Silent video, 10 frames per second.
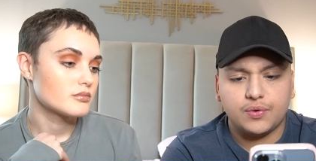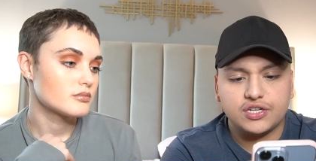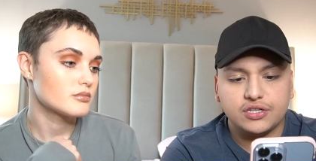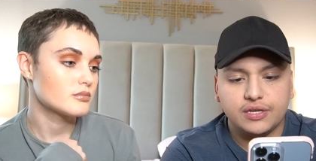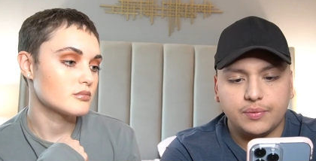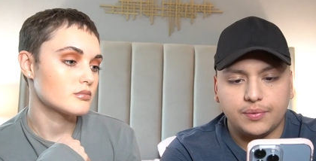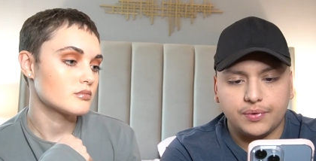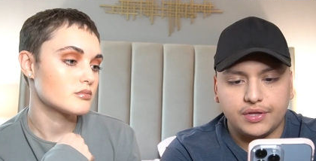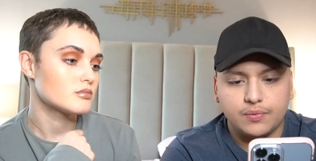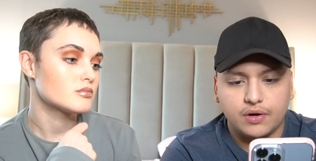Speaker 1: originally we
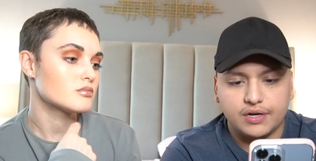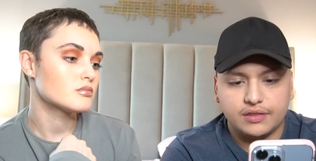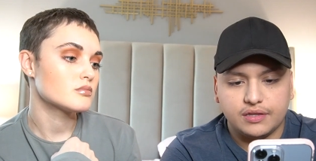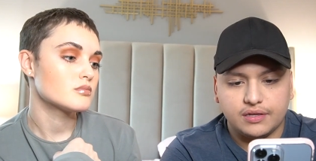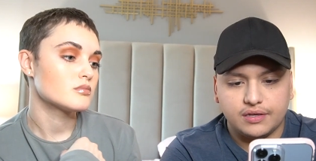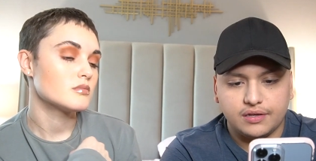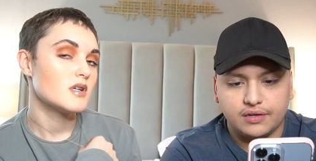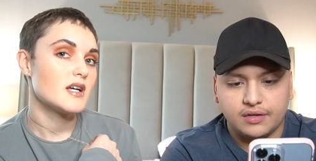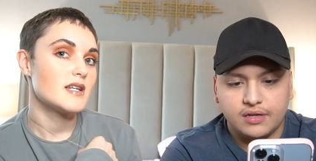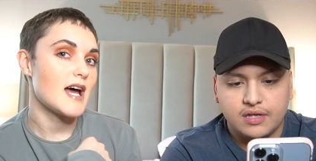really wanted
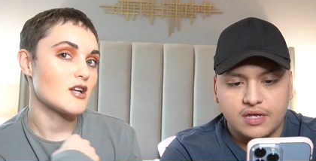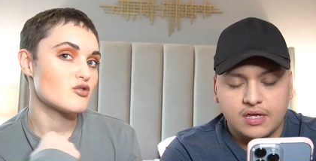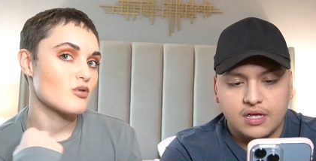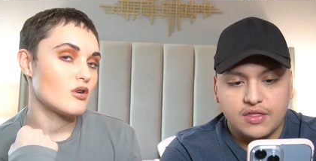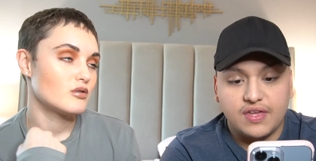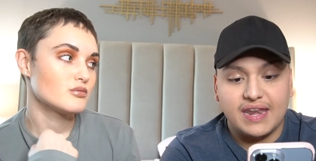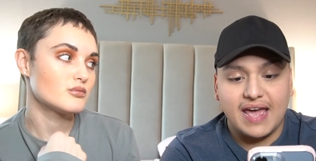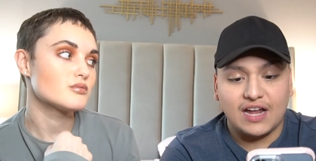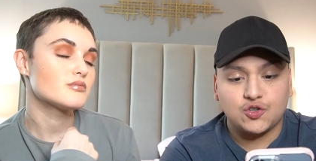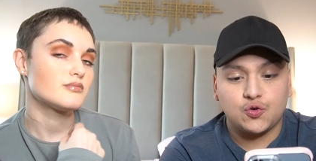the...
Speaker 2: Natural. The
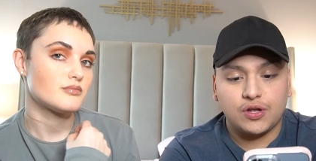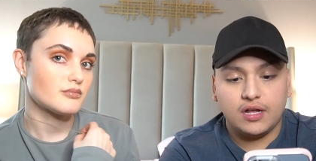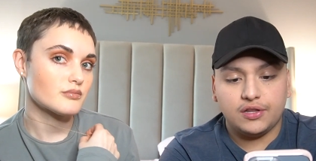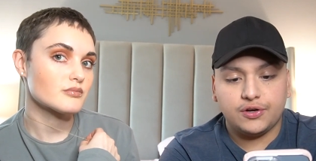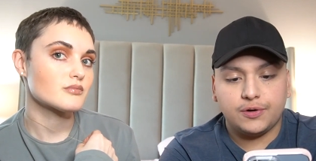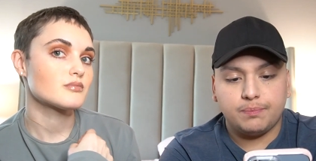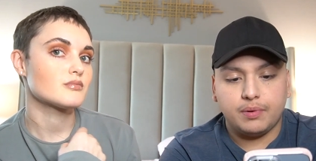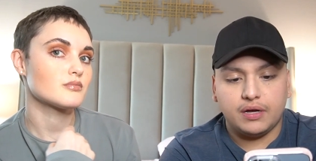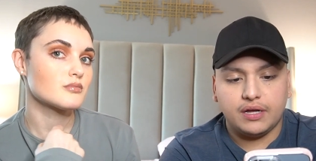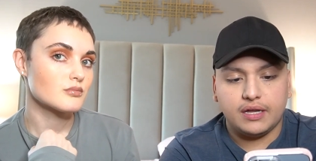
Speaker 1: natural color,
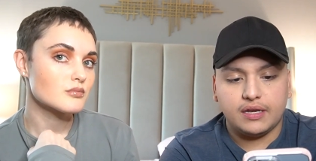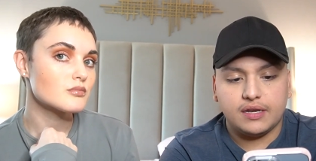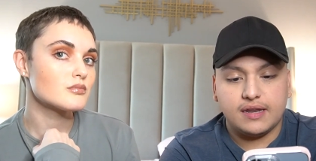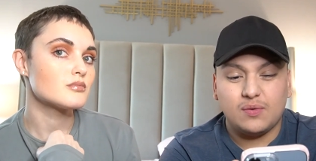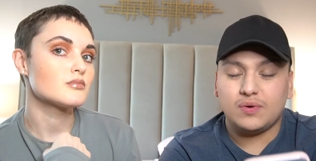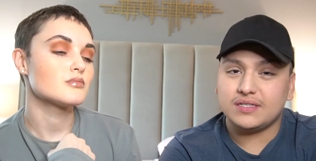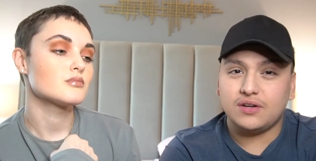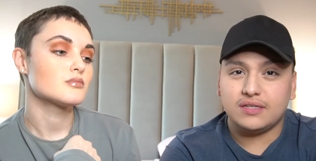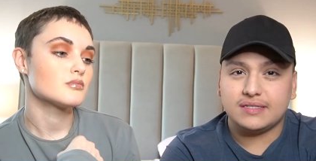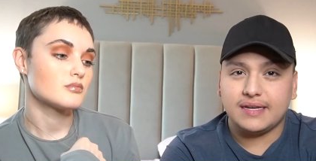but wasn't
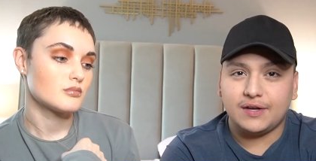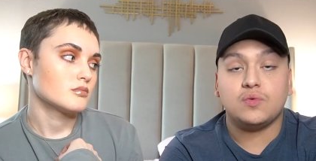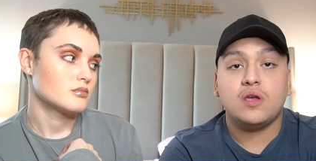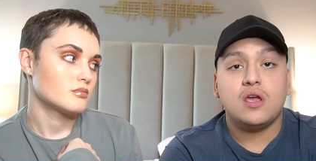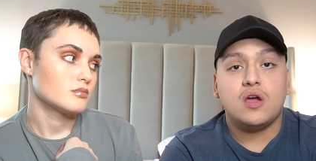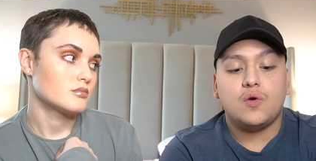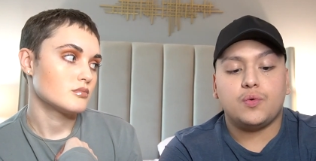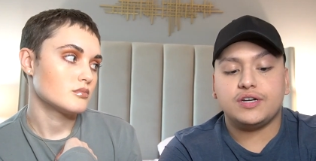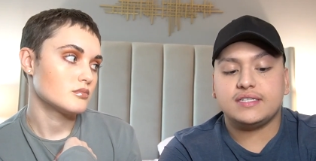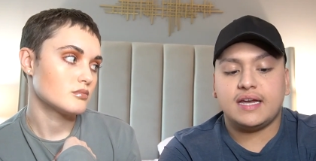on sale.
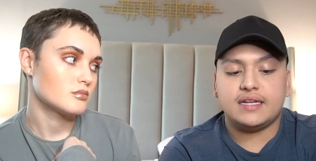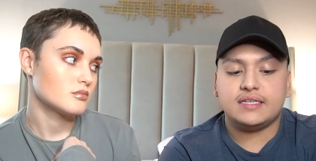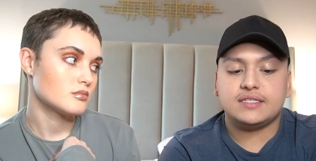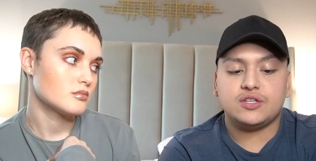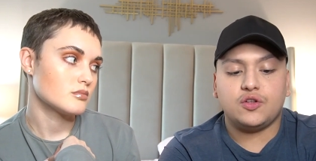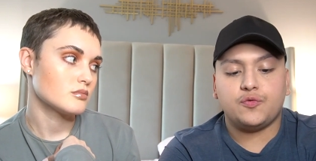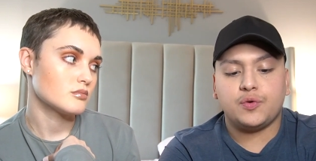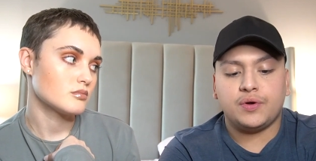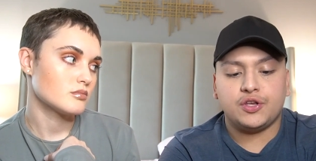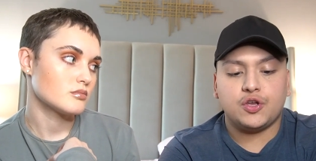We're deciding still if we
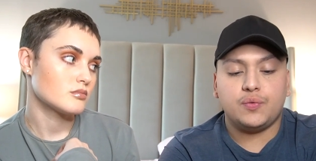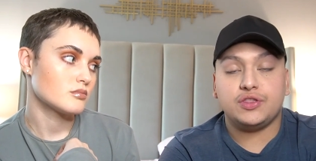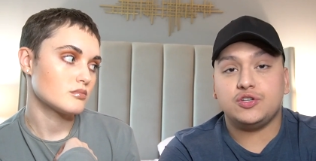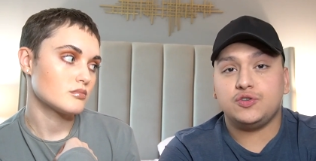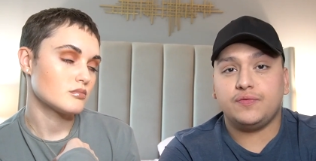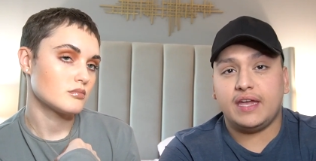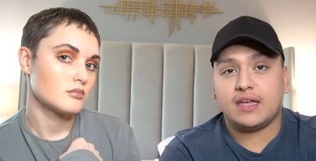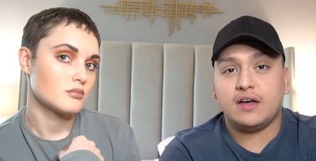want to go with the duvet